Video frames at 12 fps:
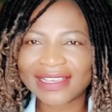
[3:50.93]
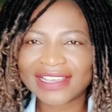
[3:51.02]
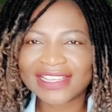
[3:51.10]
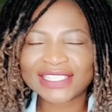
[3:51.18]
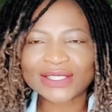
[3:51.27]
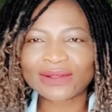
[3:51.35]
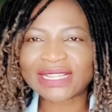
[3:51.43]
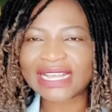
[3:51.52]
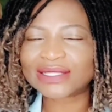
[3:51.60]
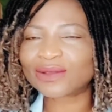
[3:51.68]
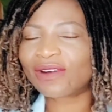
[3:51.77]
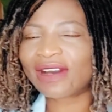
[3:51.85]
So
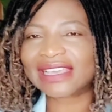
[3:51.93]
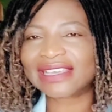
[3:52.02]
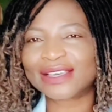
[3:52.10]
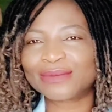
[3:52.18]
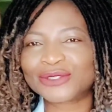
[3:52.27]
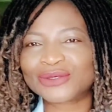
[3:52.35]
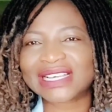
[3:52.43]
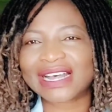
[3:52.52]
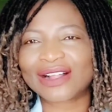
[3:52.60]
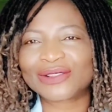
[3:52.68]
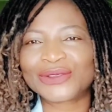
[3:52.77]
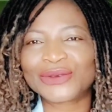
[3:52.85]
that's all I came to
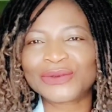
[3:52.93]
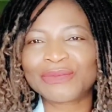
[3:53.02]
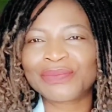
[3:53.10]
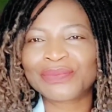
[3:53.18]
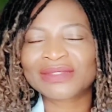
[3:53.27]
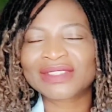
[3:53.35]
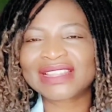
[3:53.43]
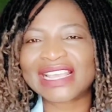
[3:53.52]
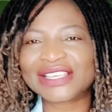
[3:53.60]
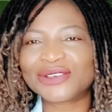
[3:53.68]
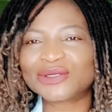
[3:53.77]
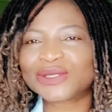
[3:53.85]
tell you.
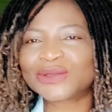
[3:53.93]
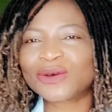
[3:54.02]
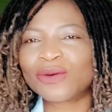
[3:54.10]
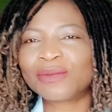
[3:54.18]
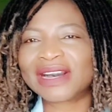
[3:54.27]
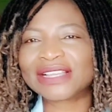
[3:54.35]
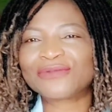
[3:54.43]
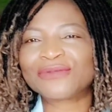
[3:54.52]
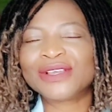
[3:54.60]
Thank you so much.